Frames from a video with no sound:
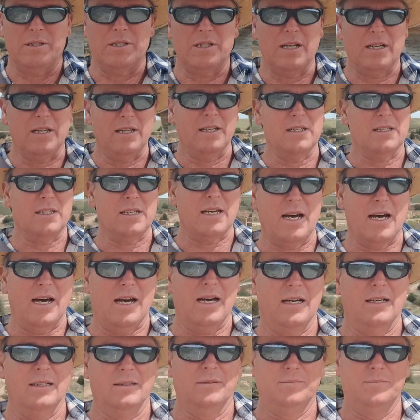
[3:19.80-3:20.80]
but yeah there's
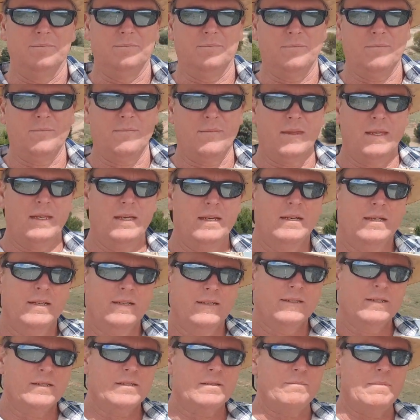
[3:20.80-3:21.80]

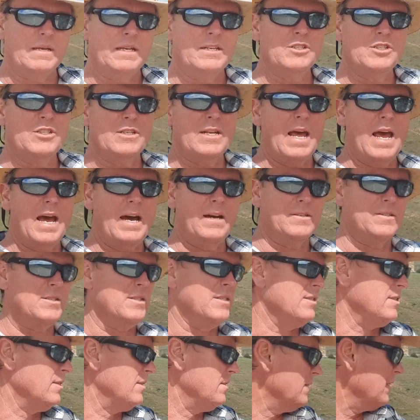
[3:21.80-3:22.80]
uh, some engine
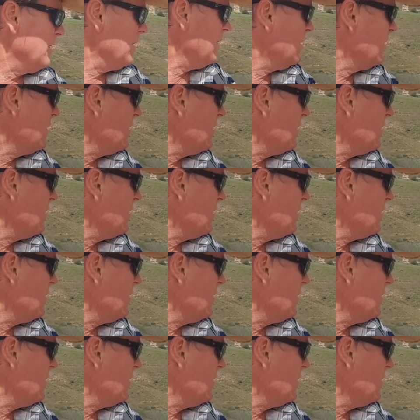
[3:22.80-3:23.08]
houses and